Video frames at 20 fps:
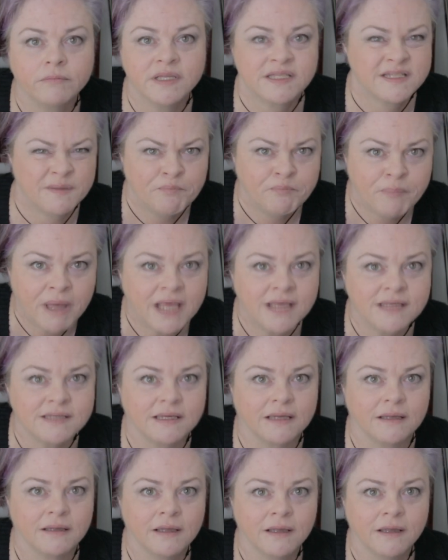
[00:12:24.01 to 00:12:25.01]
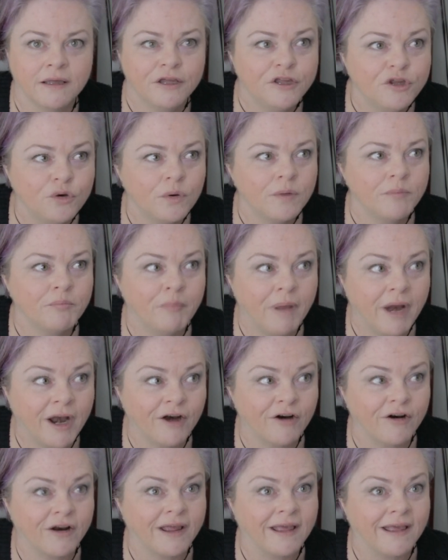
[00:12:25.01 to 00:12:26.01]
It's amazing. You and
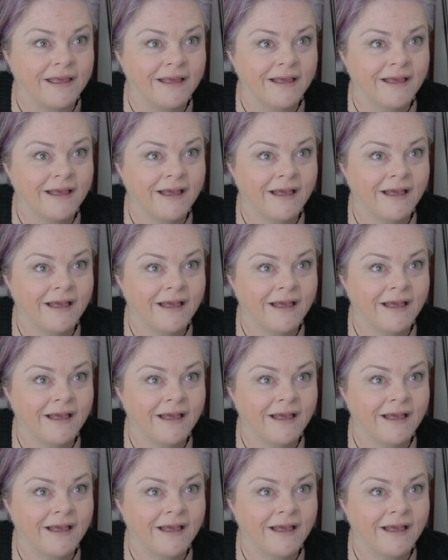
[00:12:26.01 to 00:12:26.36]
Meri